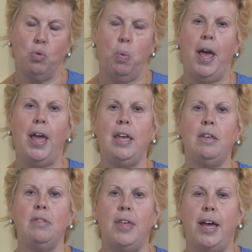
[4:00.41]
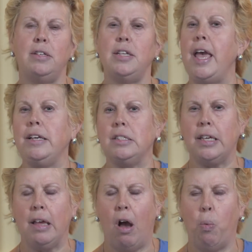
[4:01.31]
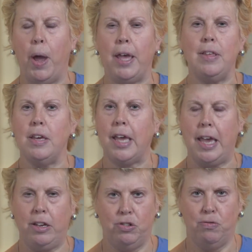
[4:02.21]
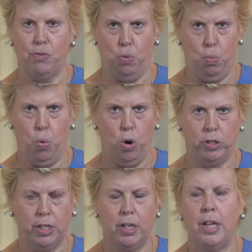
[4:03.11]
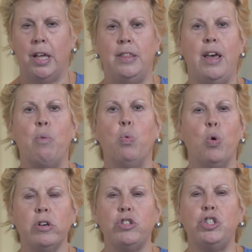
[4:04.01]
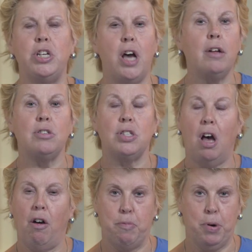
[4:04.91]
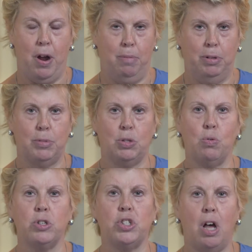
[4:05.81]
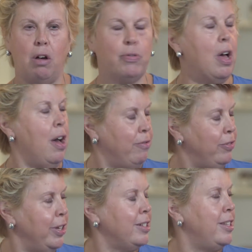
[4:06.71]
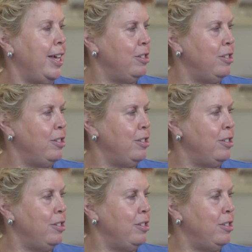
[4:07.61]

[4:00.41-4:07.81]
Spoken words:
a way that takes away the occasion for wars. That wars do not solve problems or solve conflict. They